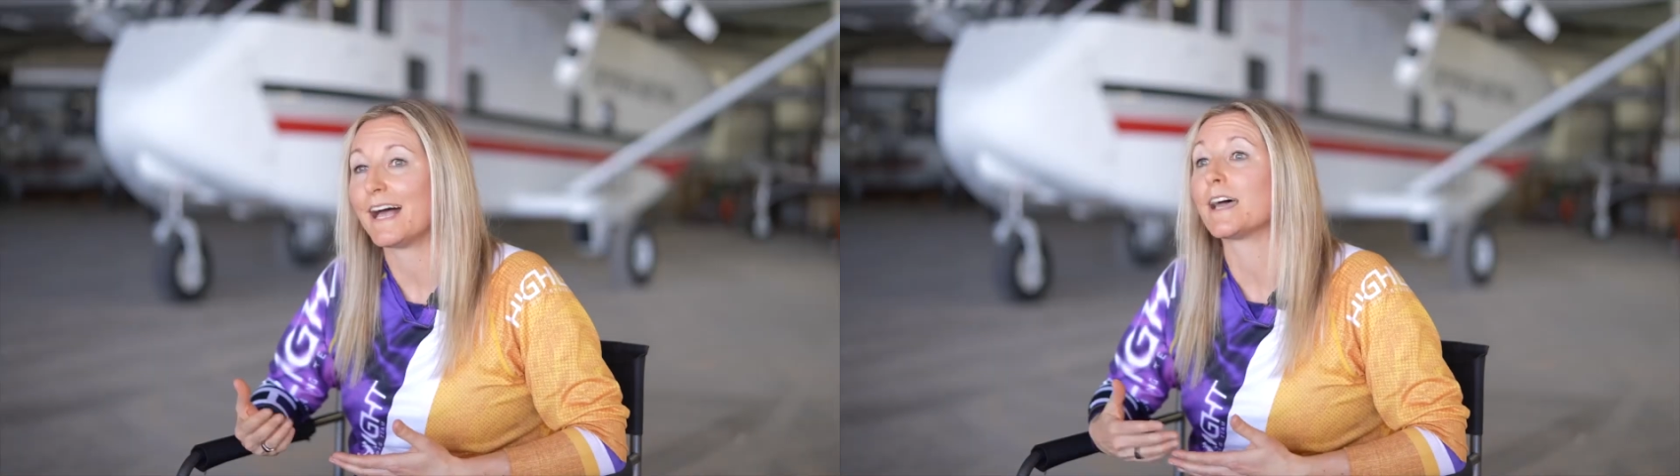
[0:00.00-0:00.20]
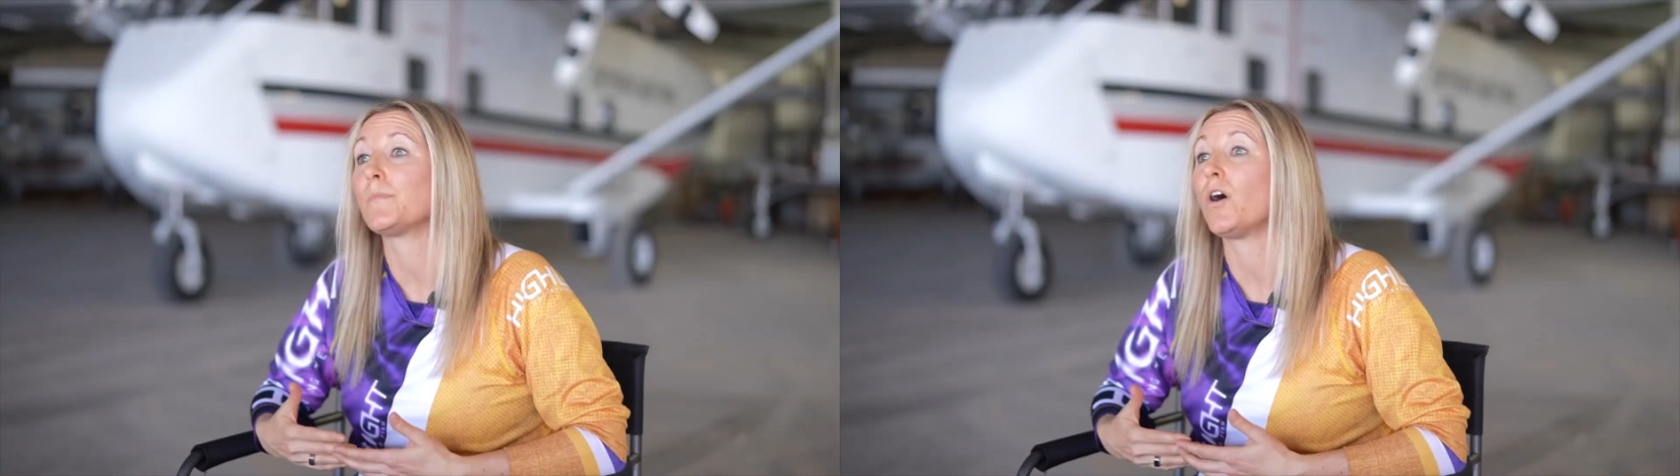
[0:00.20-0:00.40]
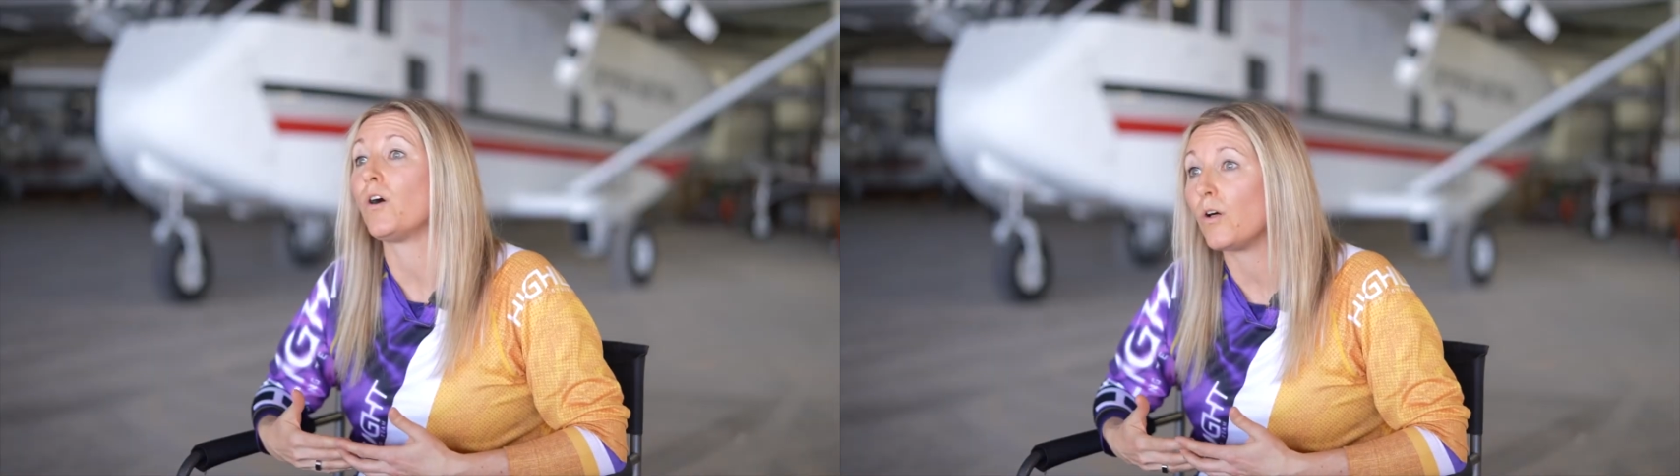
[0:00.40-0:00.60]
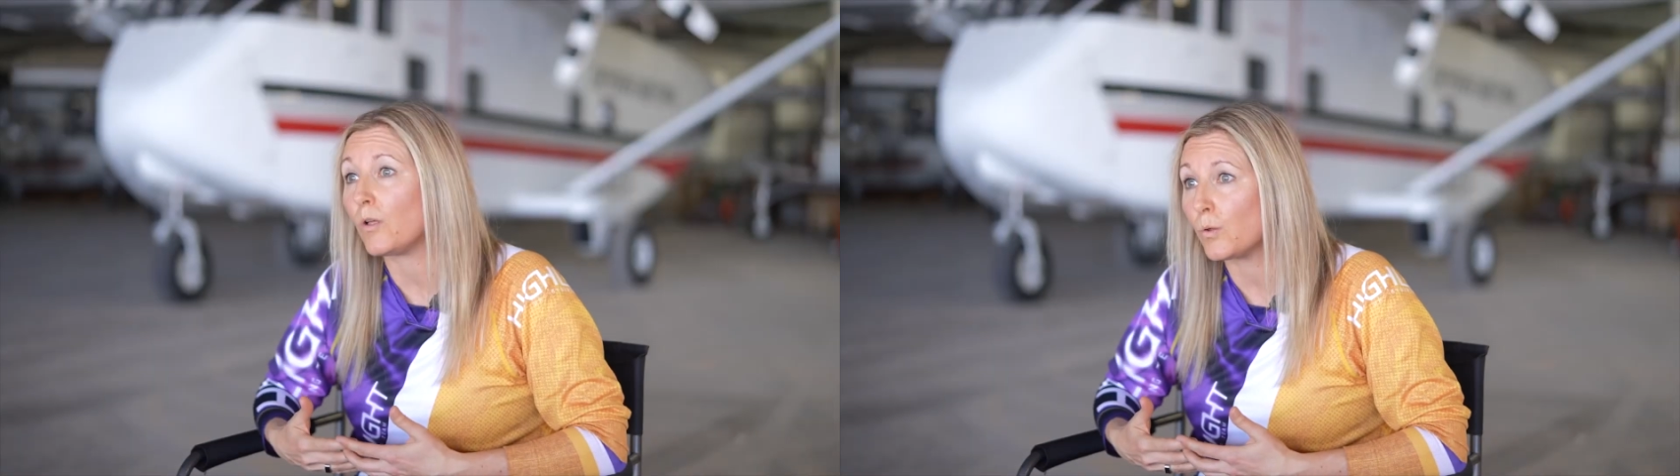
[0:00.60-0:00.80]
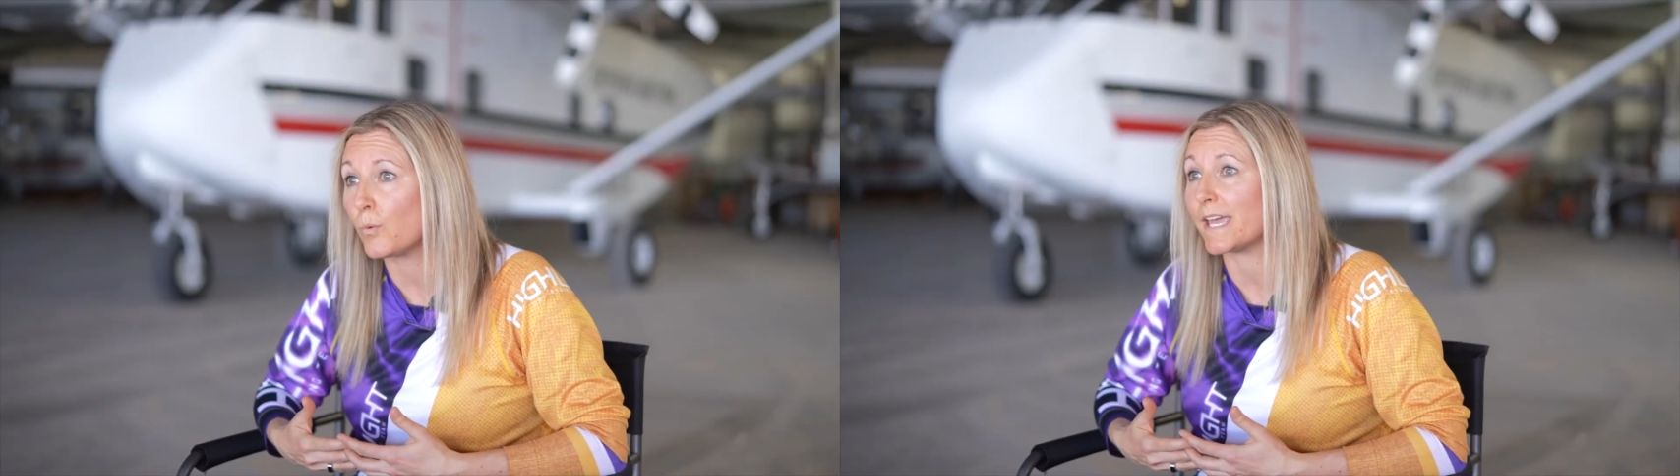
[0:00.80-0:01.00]
I'm
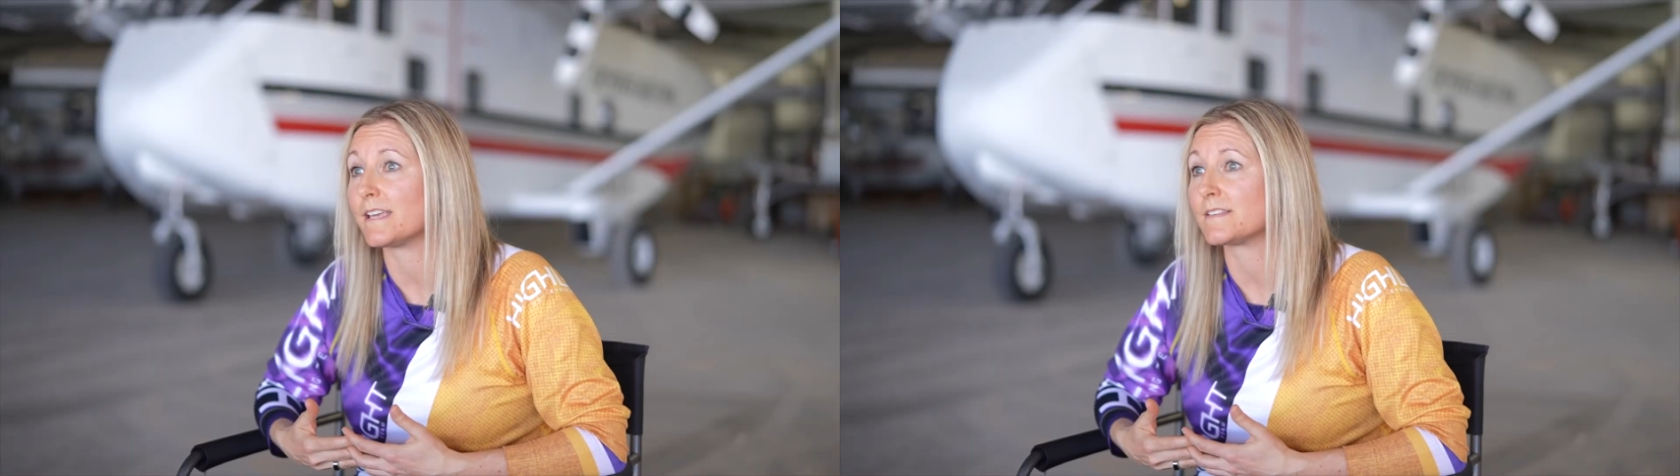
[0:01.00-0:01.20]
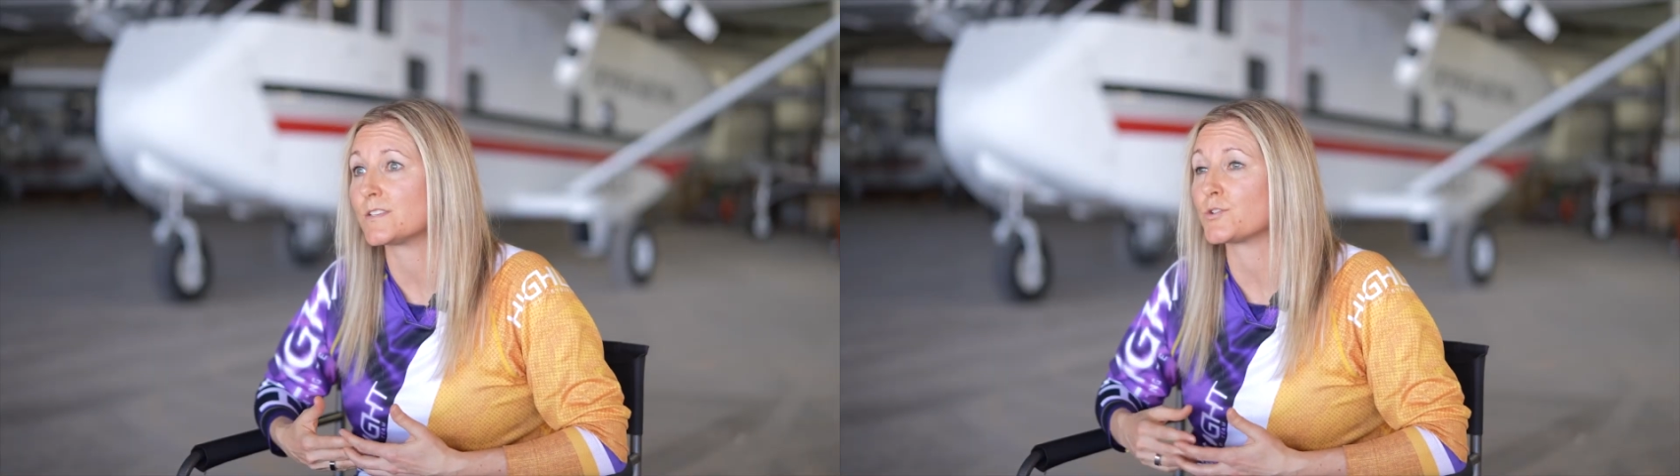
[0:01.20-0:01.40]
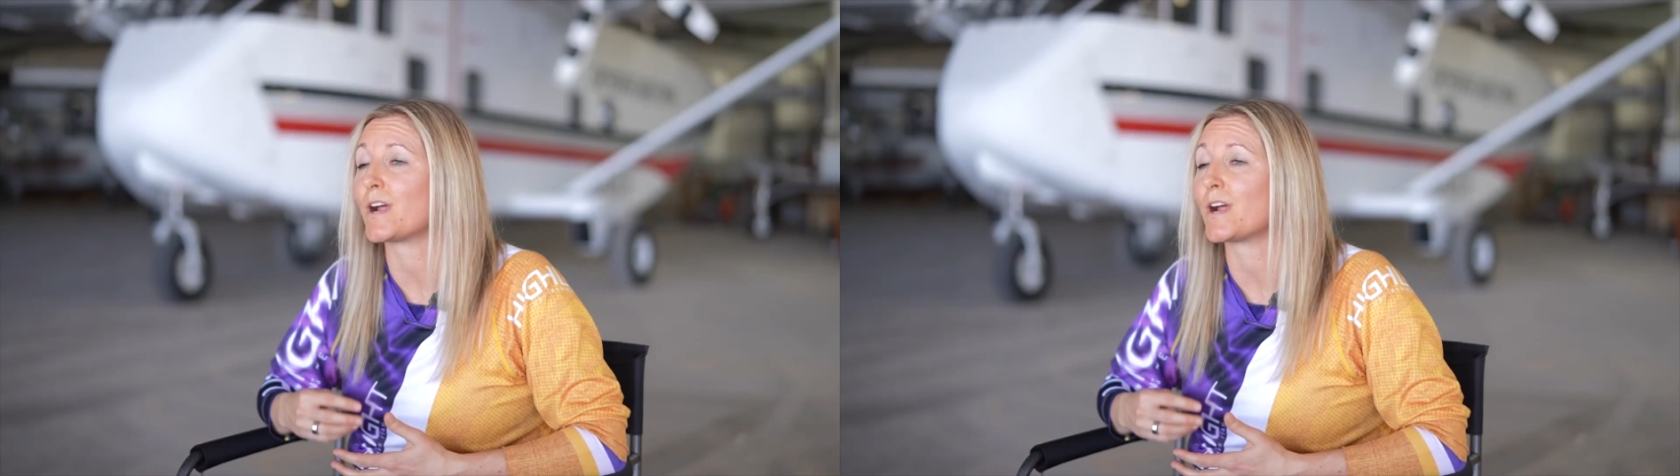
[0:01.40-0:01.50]
always